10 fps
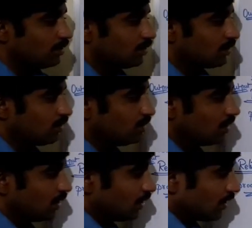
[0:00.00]
that is
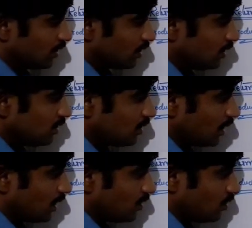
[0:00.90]
returns
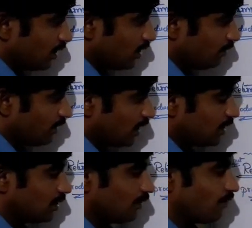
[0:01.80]
enjoyed
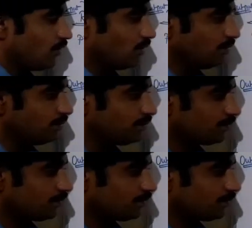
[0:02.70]
by the firm